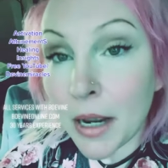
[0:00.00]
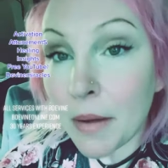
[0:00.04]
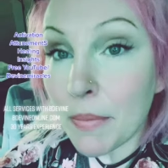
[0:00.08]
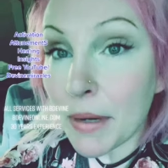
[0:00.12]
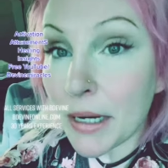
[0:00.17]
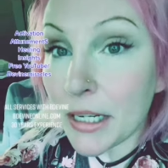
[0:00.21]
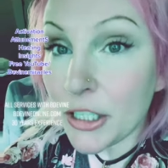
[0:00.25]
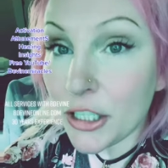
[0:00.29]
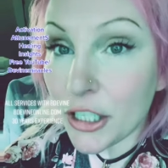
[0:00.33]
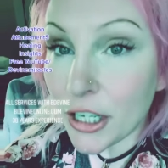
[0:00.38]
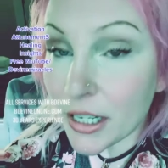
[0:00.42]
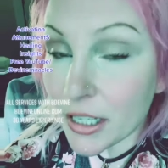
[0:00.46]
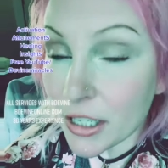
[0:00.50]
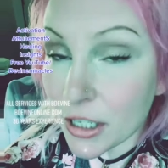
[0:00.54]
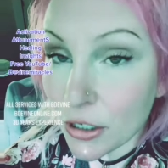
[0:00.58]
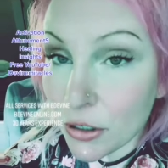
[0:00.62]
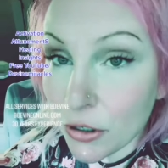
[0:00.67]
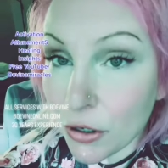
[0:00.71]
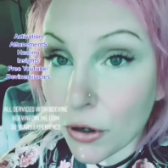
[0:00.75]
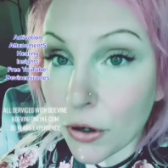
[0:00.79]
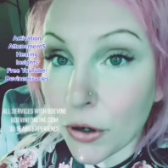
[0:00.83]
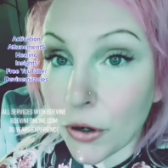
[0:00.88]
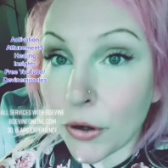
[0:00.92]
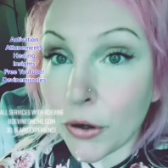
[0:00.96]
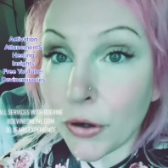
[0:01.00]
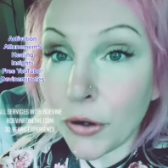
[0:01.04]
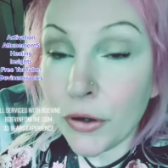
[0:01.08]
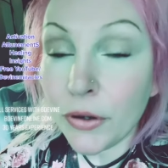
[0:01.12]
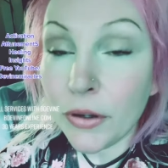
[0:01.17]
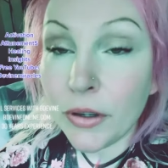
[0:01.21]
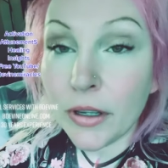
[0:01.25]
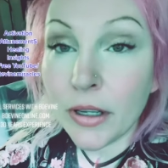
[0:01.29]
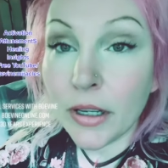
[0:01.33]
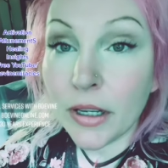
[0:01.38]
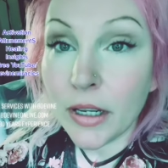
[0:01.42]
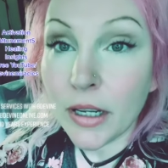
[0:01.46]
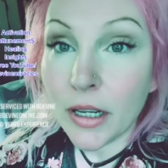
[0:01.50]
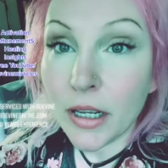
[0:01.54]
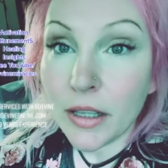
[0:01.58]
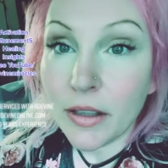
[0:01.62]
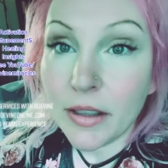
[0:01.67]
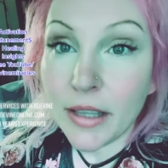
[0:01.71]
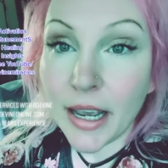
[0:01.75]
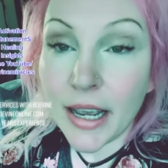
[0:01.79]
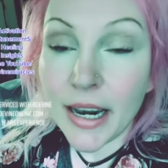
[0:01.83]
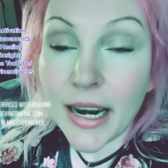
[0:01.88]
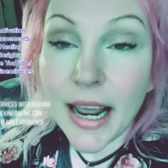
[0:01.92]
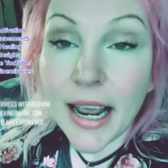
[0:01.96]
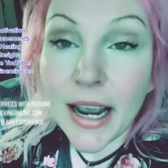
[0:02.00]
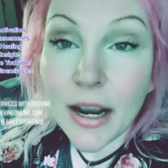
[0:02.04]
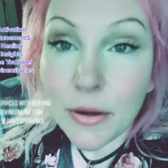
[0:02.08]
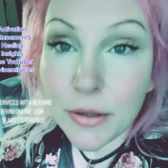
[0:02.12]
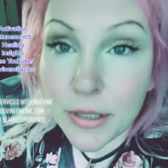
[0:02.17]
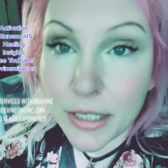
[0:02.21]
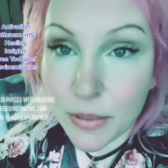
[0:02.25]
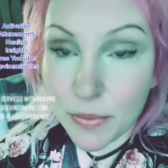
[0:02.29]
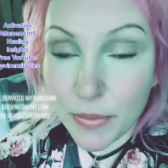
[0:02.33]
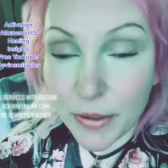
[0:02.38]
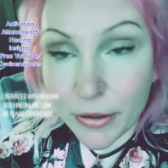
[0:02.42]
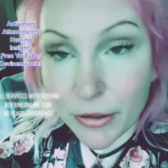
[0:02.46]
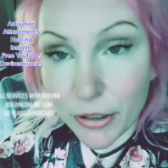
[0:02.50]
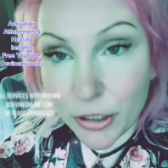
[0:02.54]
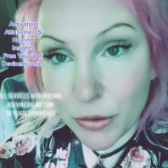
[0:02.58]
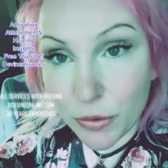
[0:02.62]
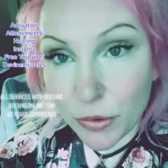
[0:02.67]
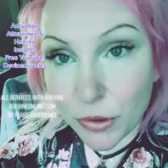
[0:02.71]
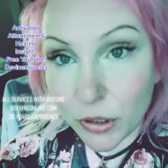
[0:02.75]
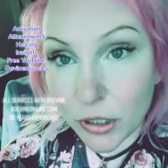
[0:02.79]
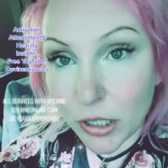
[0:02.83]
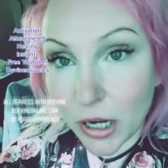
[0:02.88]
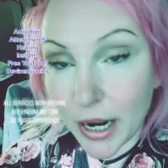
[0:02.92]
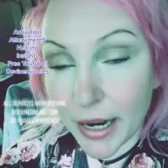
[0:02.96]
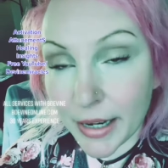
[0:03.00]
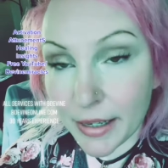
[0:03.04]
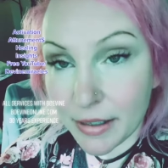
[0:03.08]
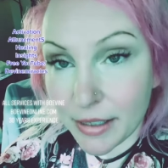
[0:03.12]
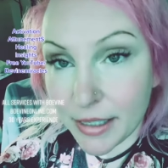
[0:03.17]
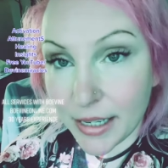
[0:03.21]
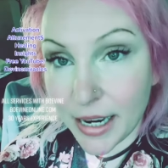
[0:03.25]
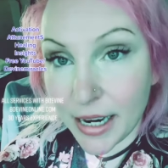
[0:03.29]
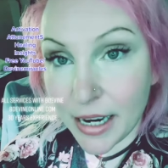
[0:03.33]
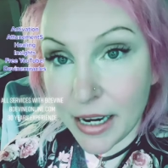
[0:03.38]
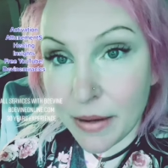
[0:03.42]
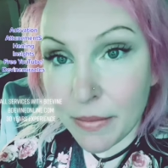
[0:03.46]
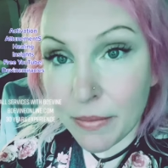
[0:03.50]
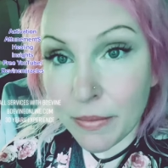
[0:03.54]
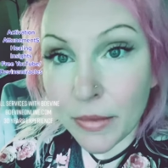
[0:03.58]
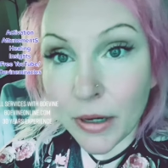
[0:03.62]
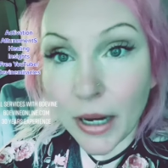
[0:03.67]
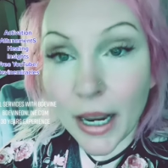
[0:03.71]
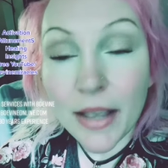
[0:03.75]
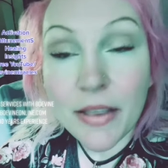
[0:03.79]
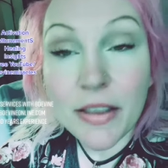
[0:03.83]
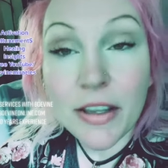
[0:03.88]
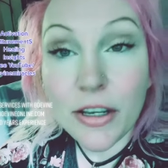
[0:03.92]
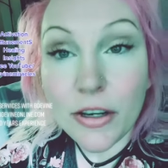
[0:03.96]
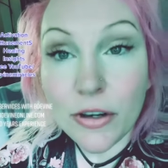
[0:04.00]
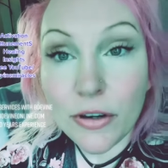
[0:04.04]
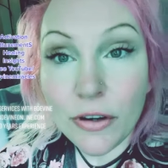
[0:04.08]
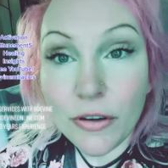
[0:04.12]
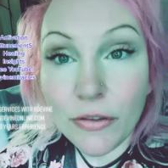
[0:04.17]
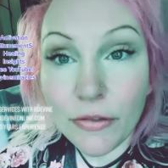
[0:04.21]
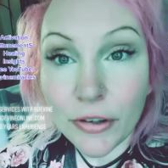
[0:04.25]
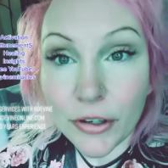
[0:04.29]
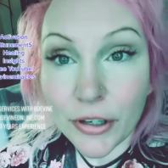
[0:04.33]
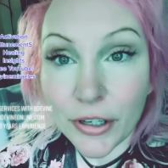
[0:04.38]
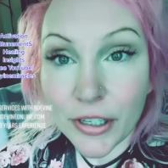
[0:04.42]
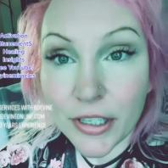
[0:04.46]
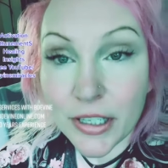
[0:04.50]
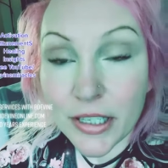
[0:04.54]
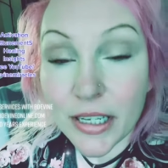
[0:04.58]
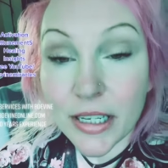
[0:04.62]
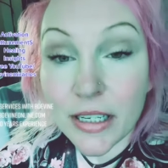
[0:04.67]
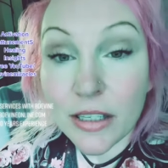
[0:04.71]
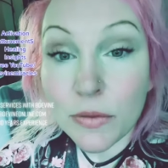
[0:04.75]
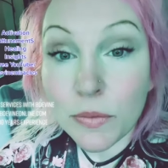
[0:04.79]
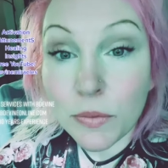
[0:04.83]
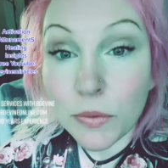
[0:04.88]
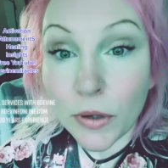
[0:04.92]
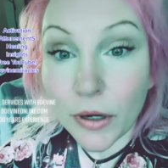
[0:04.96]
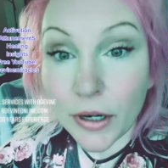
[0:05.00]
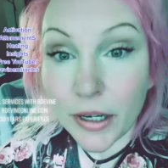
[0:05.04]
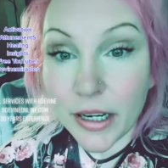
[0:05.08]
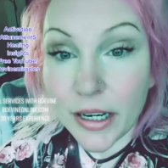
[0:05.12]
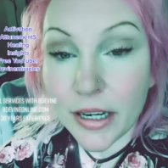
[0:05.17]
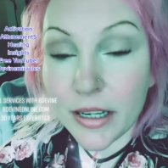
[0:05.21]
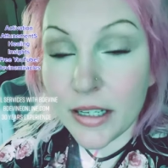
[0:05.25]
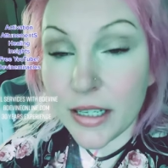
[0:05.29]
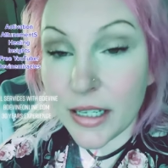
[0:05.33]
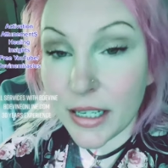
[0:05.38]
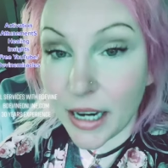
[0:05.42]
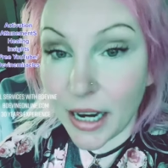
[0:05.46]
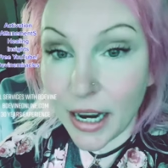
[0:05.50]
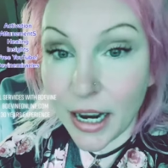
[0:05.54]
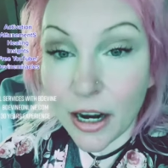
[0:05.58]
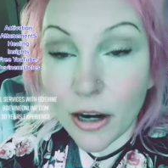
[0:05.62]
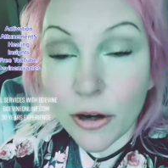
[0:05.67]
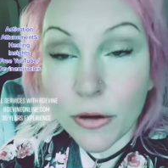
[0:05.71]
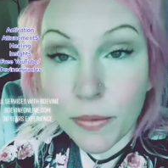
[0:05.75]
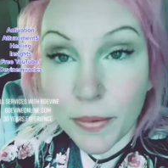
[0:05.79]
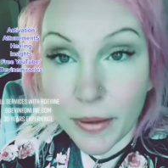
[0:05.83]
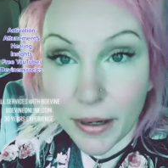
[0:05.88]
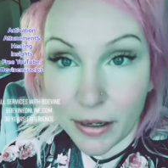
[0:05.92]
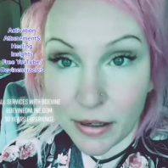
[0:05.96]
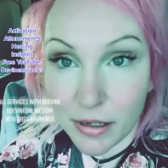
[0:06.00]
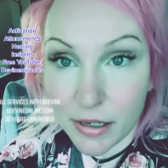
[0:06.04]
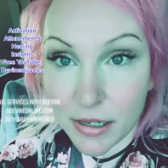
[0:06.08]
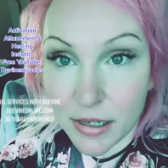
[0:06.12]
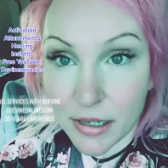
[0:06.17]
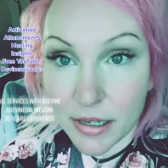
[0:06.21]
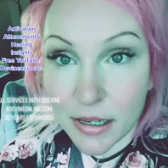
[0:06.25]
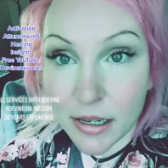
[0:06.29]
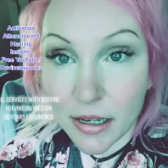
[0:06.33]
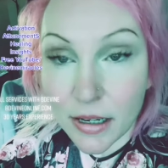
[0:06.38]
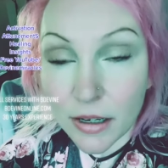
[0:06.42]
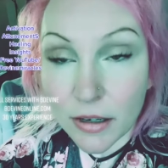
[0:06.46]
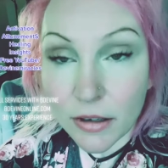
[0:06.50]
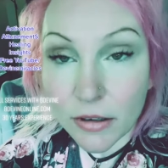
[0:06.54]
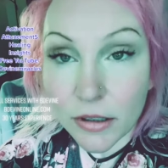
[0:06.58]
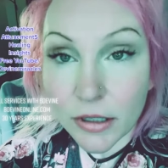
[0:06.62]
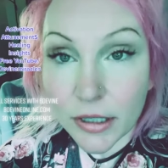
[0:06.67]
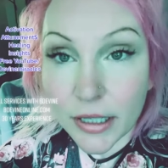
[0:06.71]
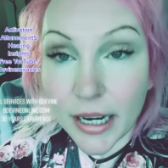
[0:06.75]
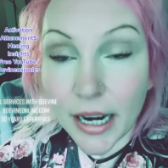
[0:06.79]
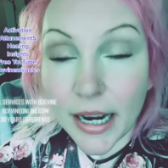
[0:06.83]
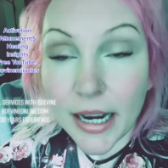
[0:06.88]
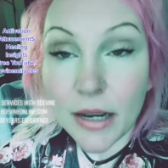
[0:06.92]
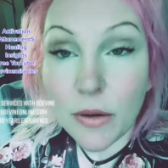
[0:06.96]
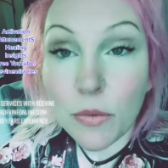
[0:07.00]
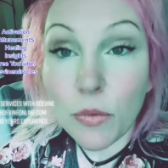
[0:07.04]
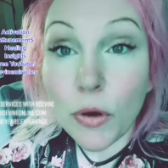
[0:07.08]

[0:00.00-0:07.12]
But just know that our spiritual light team and the universe is working to help us, okay?